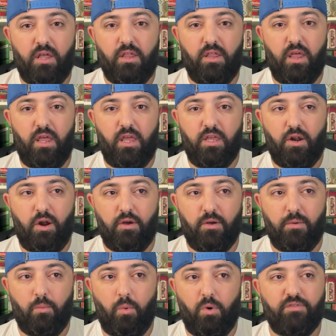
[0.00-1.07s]

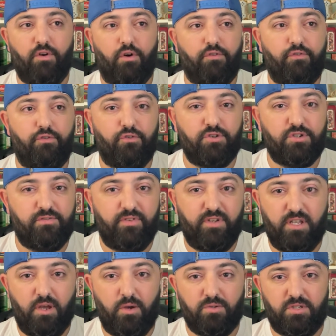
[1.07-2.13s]
One of our first
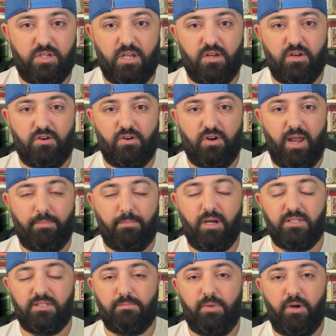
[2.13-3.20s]
videos here at
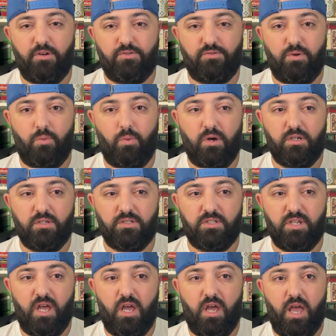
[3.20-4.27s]
Pints and Punditry was,
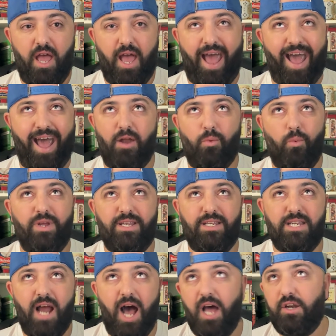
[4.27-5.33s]
how do we
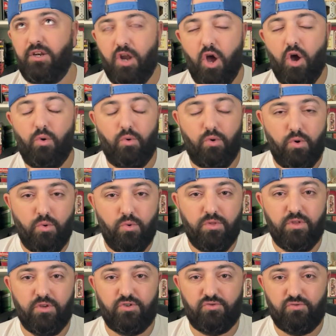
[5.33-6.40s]
not know who
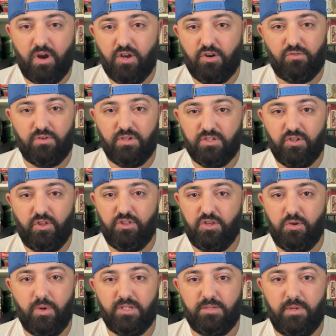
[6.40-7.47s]
the striker is on the
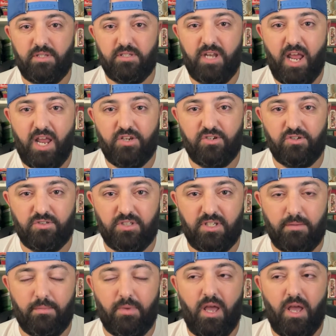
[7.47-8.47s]
U.S. men's national team?